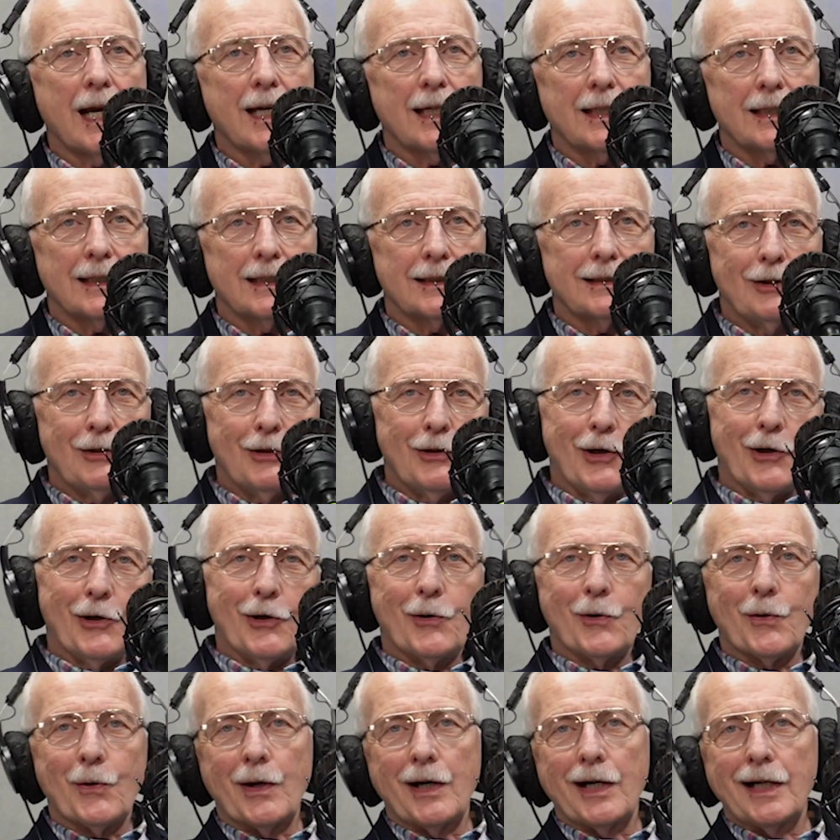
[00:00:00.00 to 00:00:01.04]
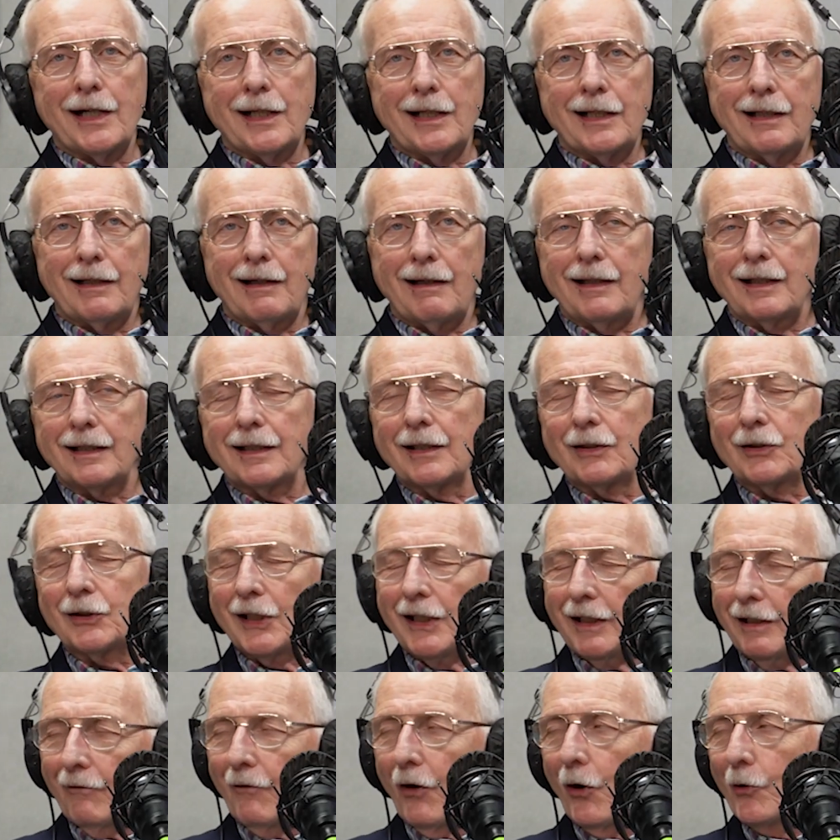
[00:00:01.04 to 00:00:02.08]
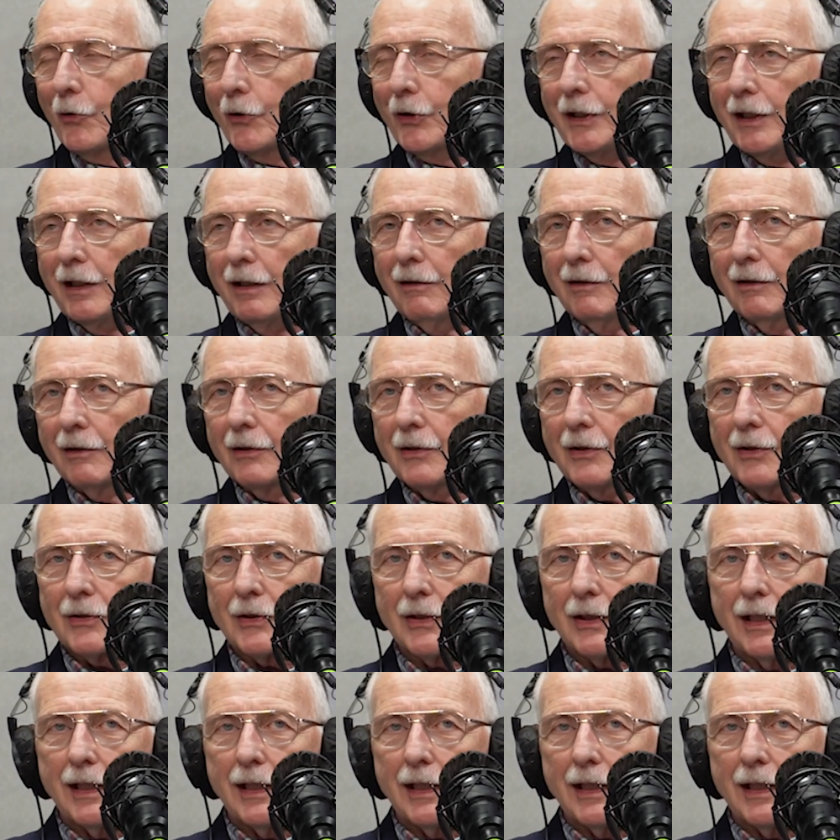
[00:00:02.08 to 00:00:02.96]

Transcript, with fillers: I you know uh, think of all the years,